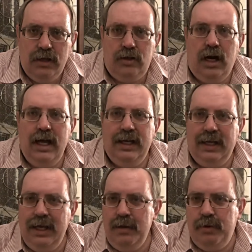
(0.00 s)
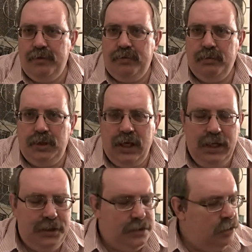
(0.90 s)
trying to keep it from
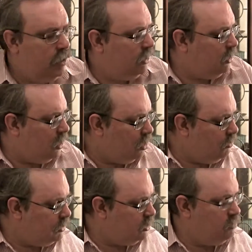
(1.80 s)
changing so they could always